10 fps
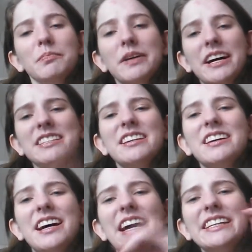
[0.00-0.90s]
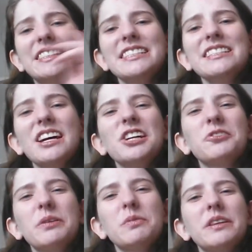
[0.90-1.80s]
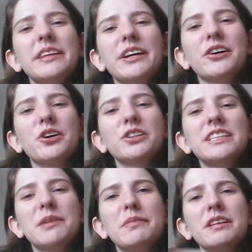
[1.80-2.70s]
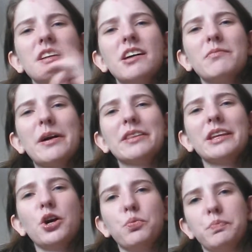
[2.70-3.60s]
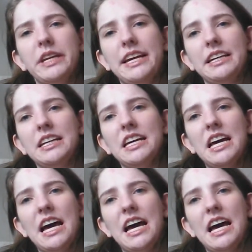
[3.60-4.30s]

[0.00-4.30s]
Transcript: But I did not agree with their statement about the opening.